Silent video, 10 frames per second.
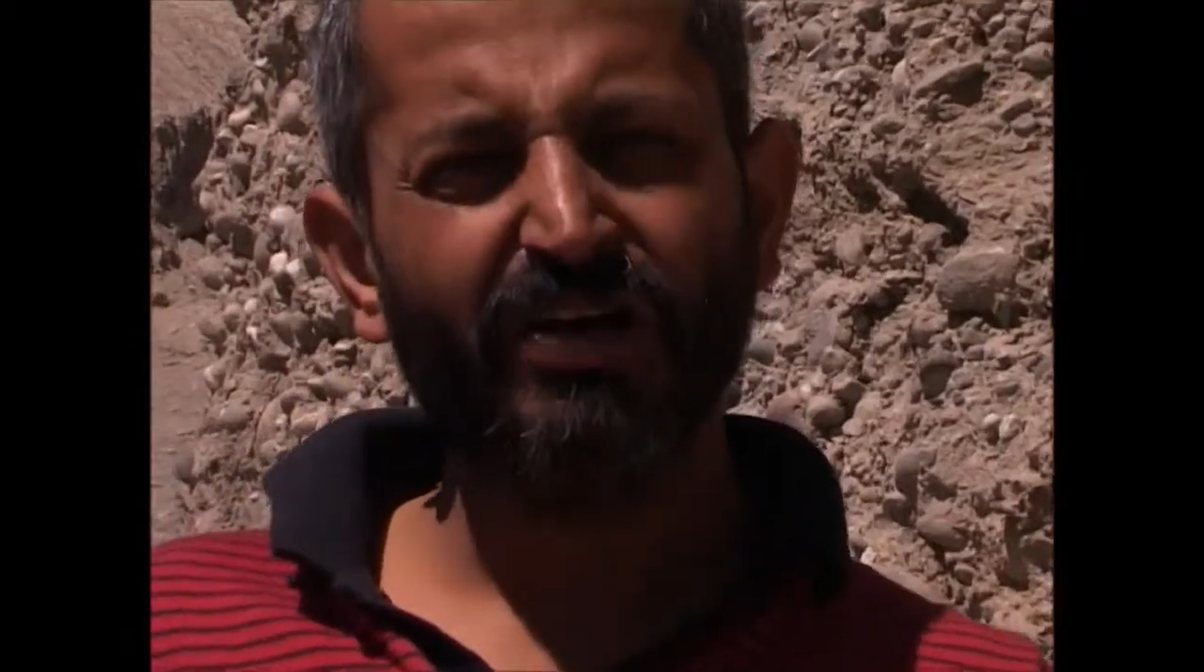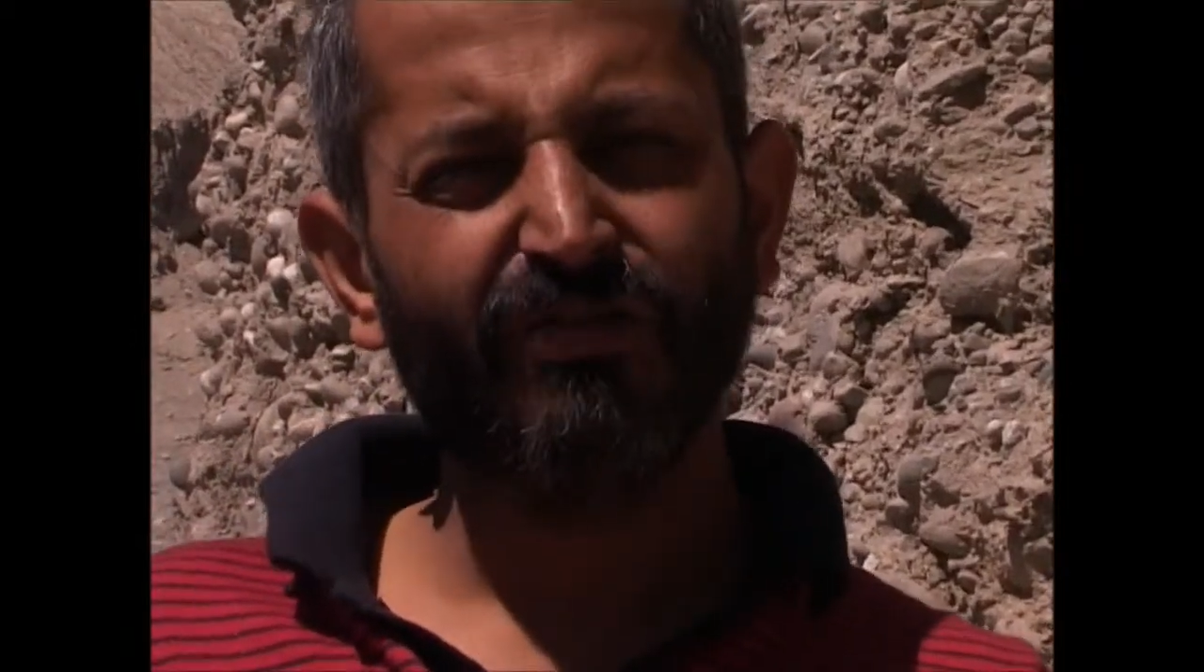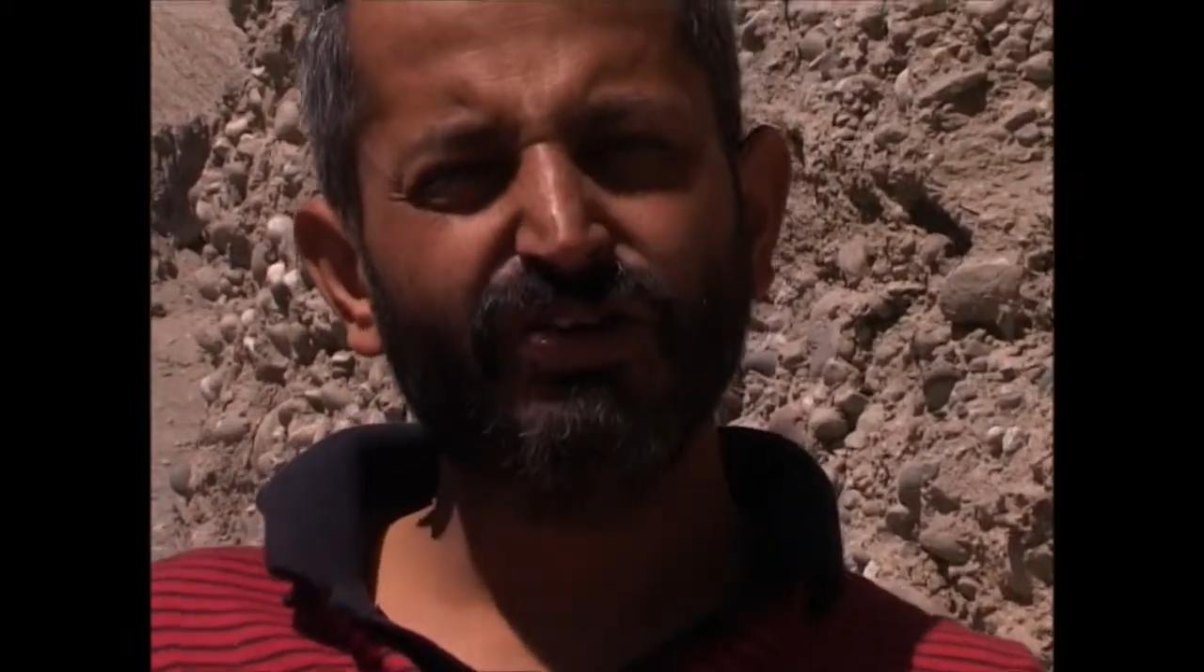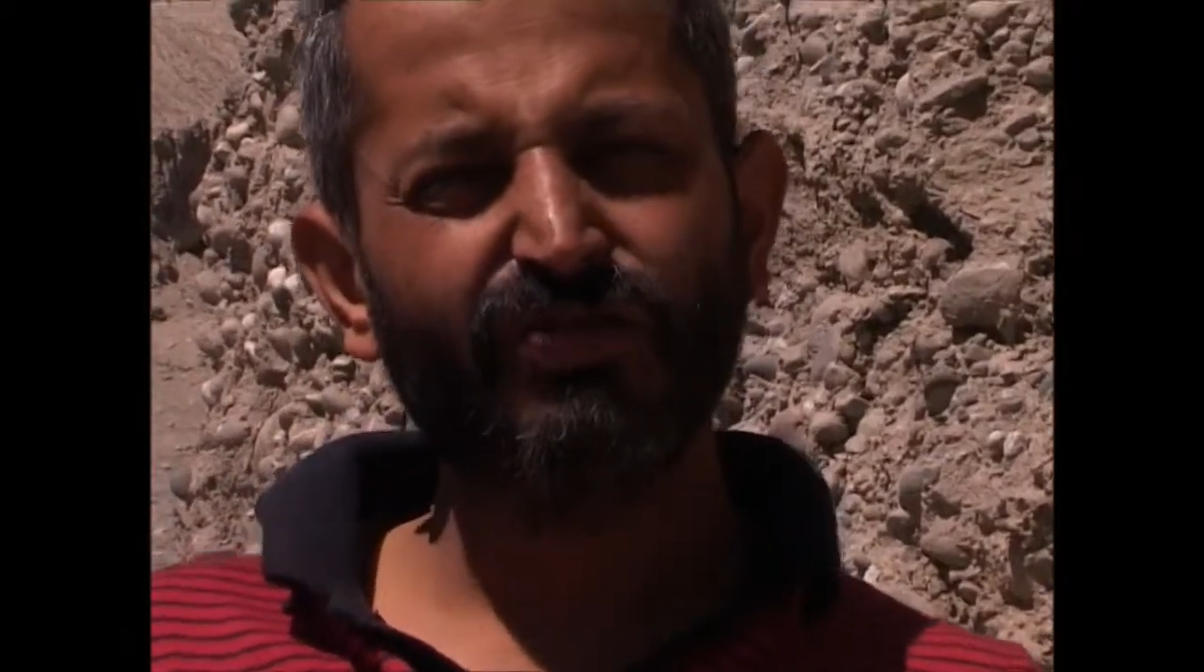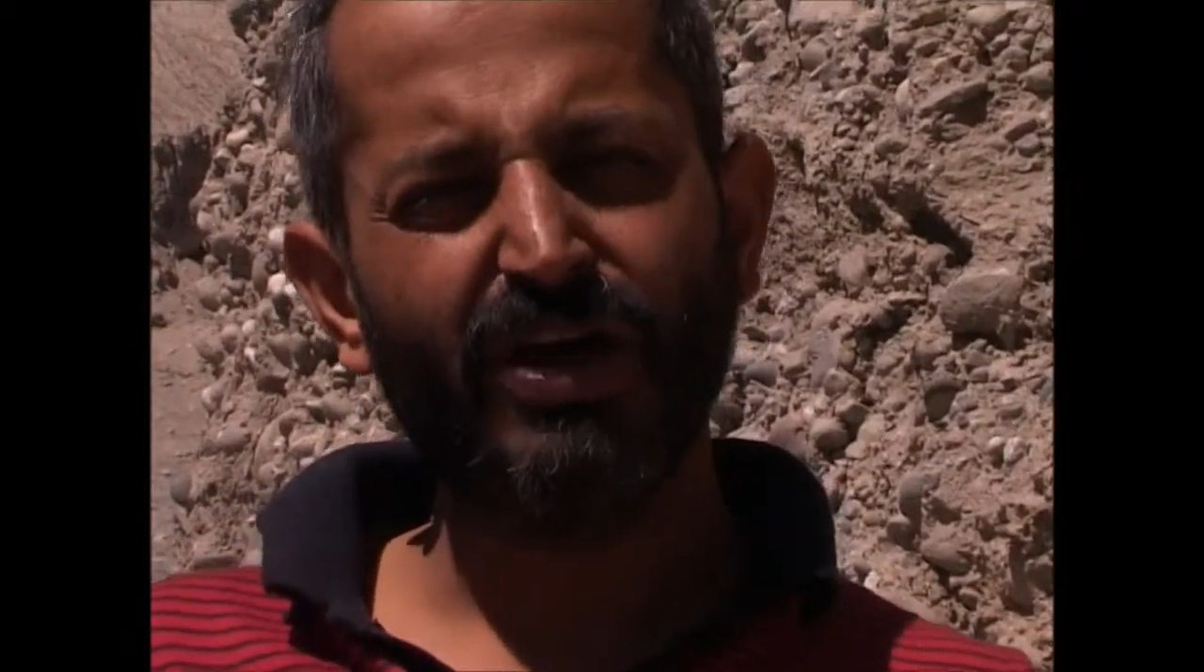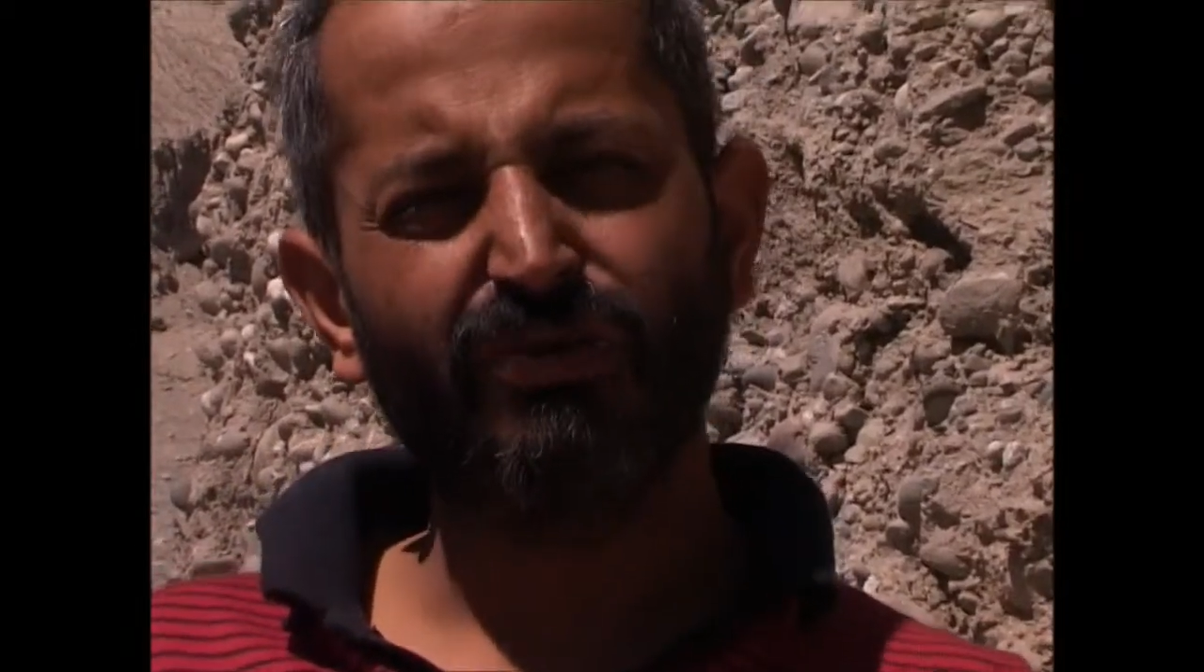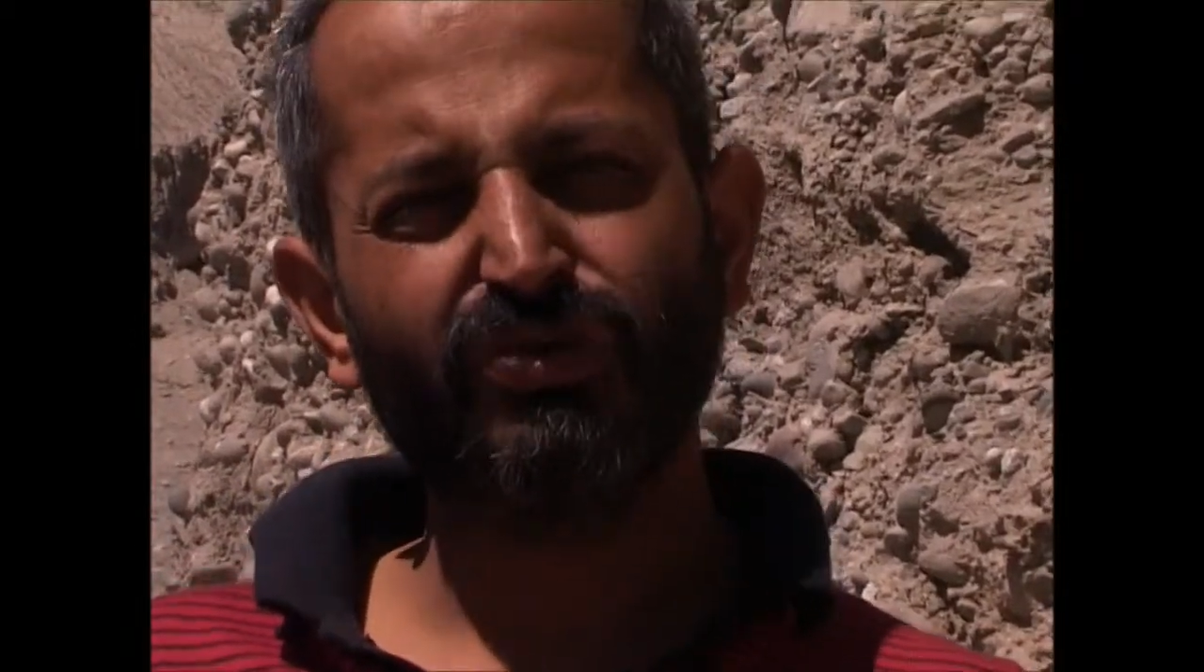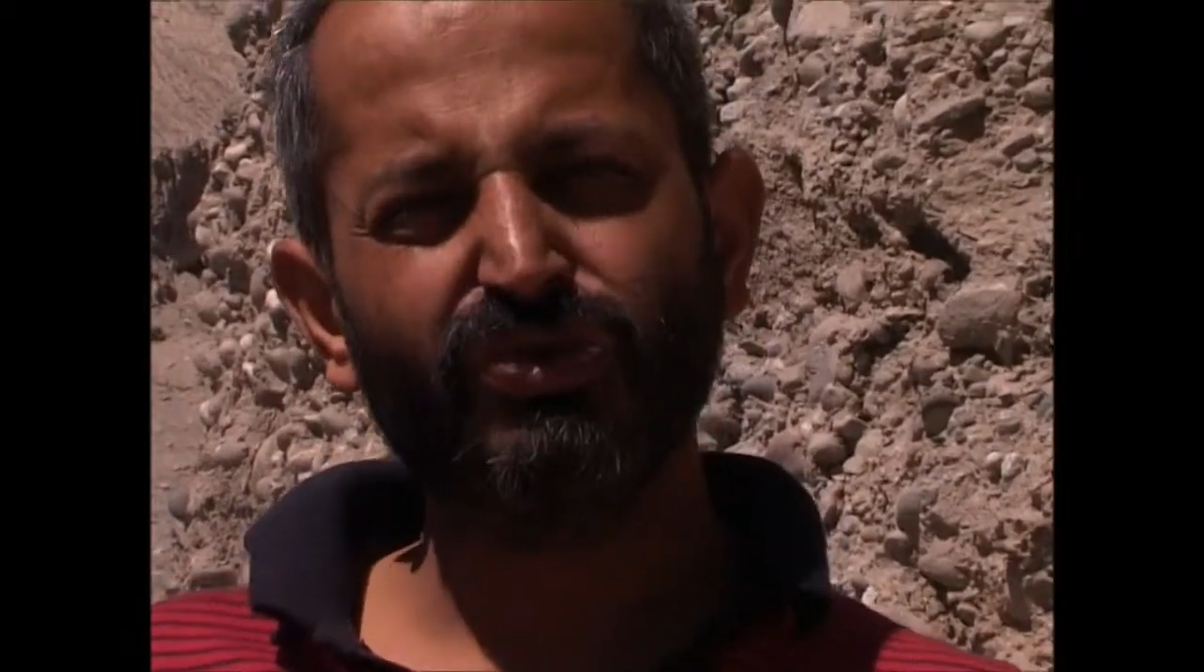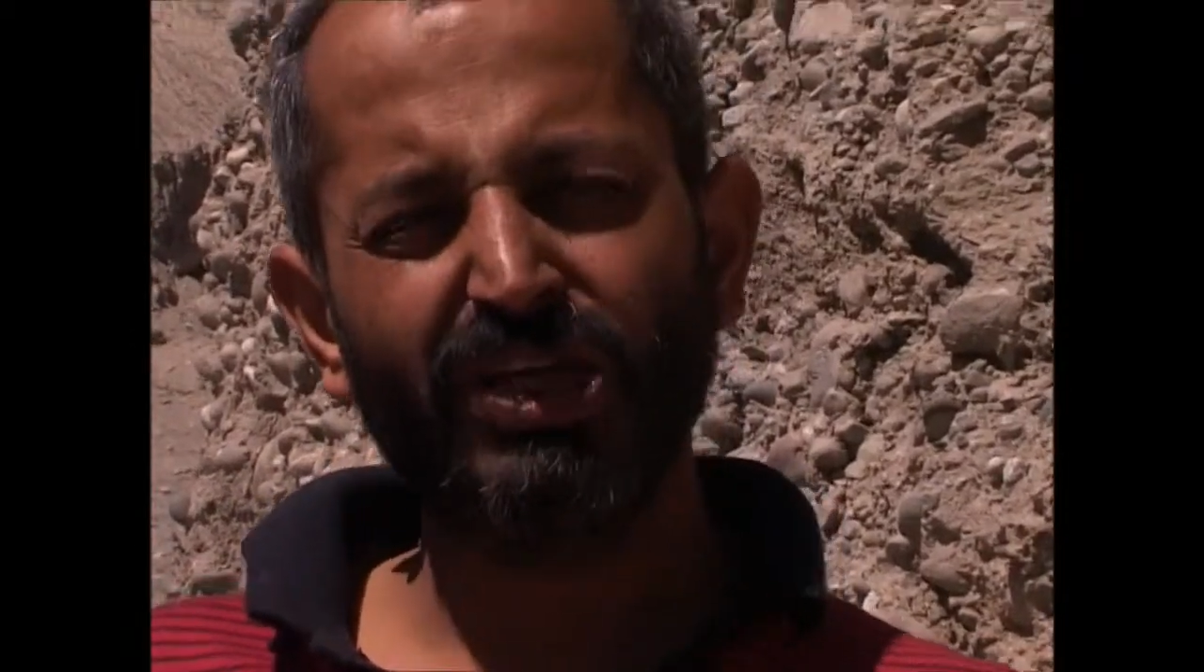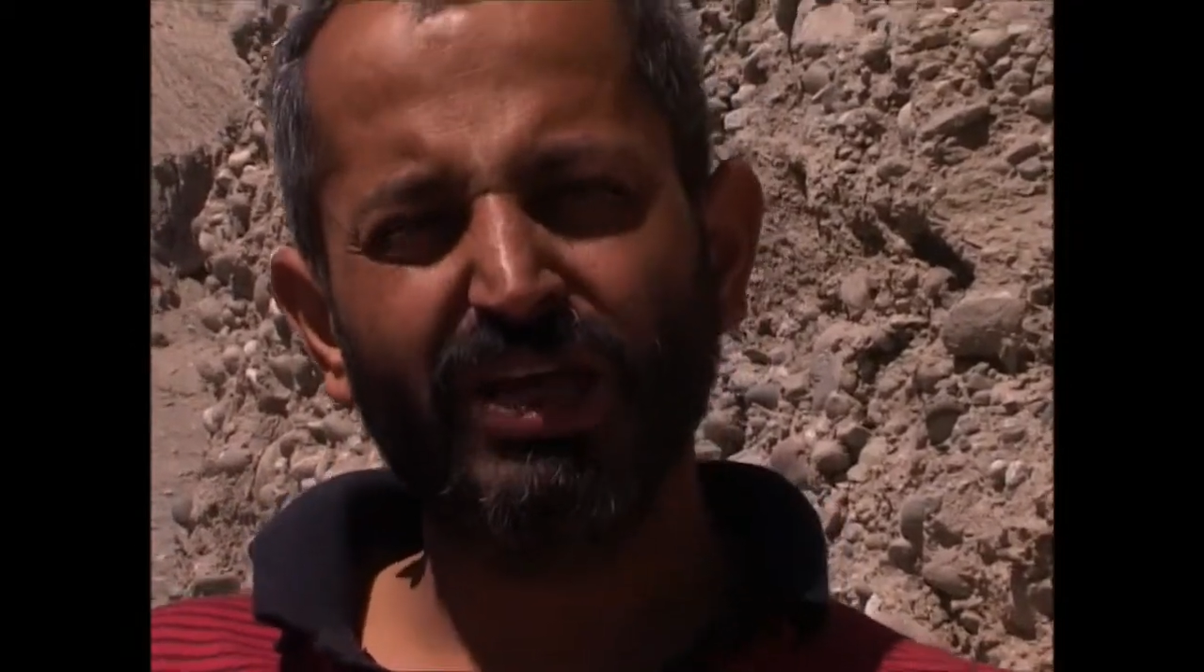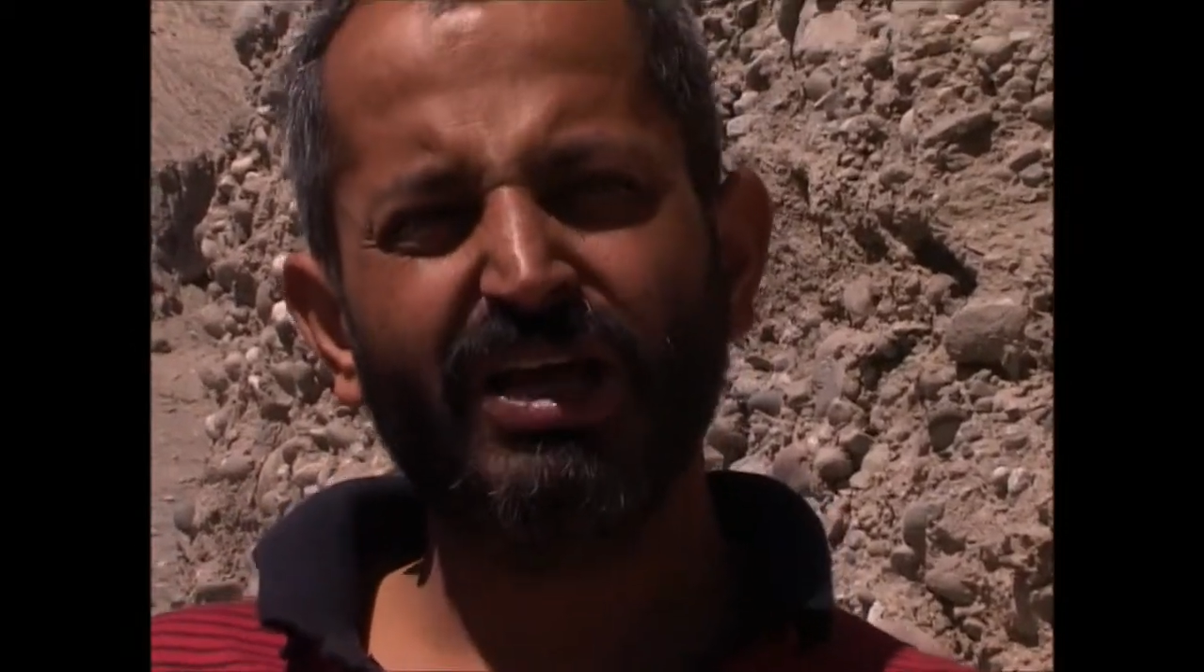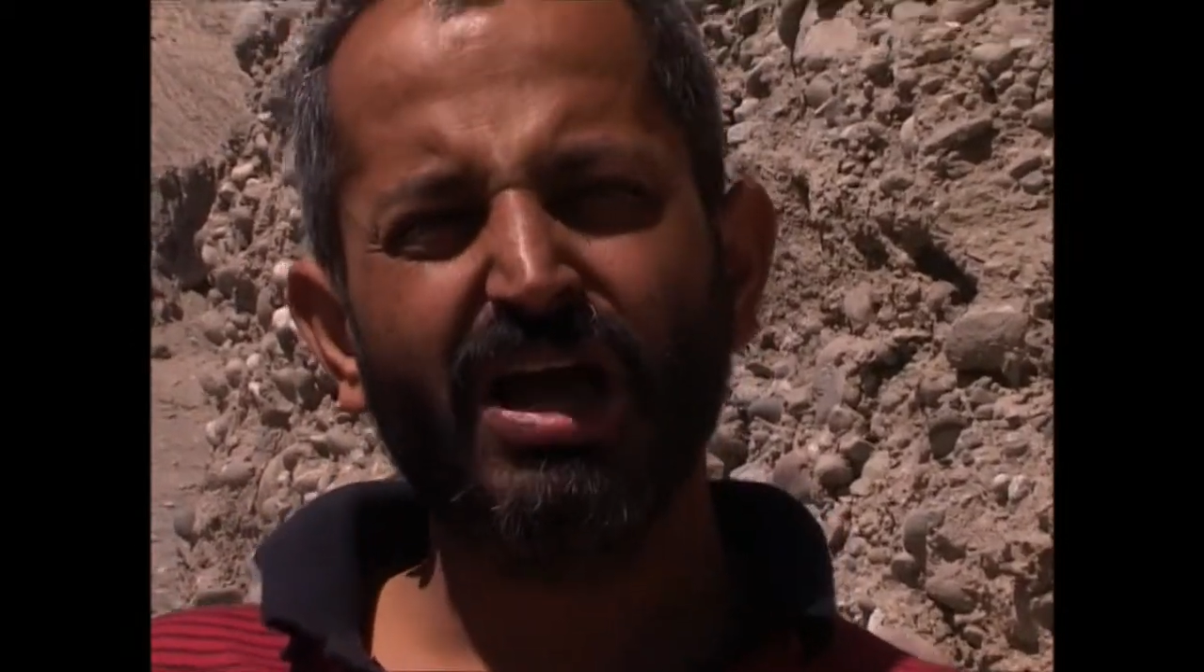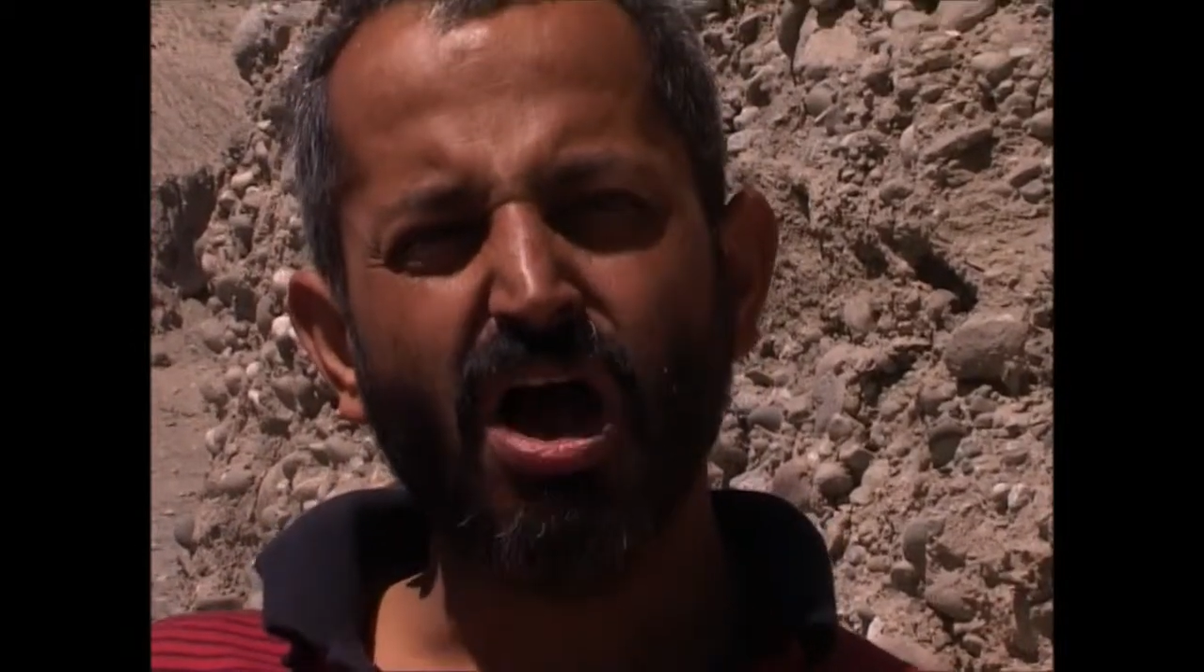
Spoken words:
which we have to see